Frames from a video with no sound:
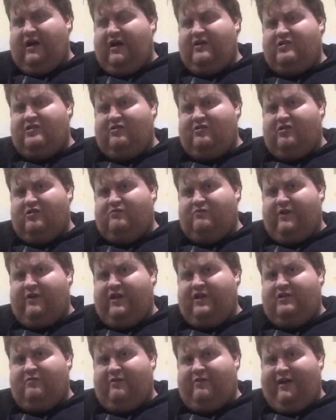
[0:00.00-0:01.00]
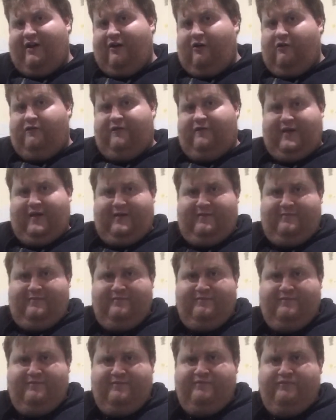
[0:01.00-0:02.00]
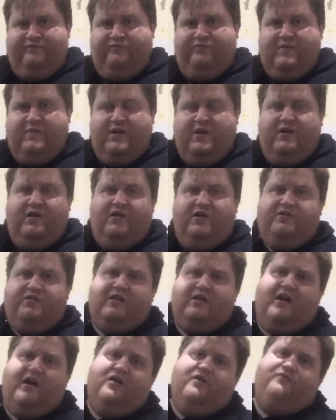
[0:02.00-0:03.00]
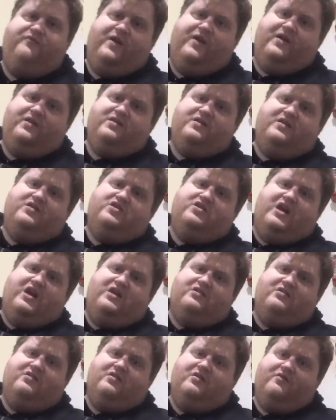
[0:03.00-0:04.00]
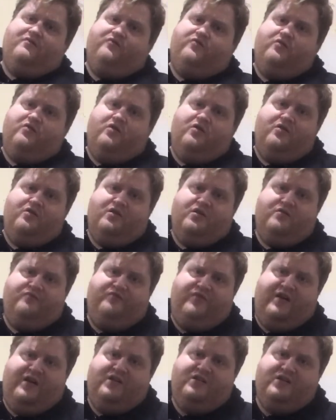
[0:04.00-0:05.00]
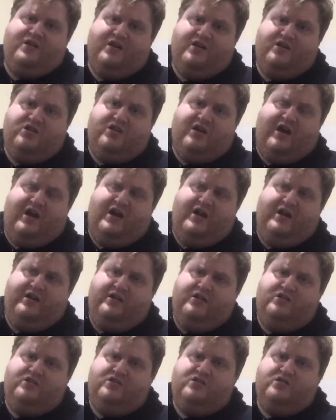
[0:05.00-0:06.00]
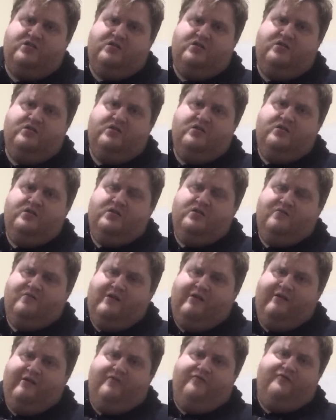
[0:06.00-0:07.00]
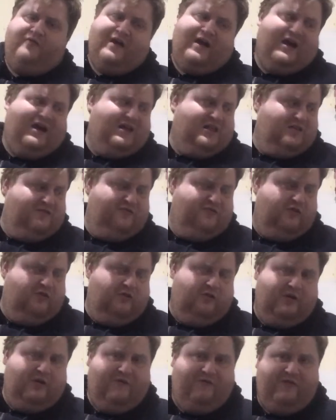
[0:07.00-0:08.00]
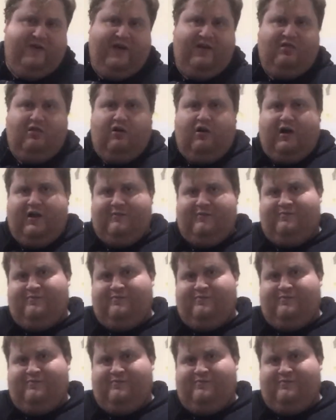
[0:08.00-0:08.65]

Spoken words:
she was reasonably healthy. So things can change very fast for a feline.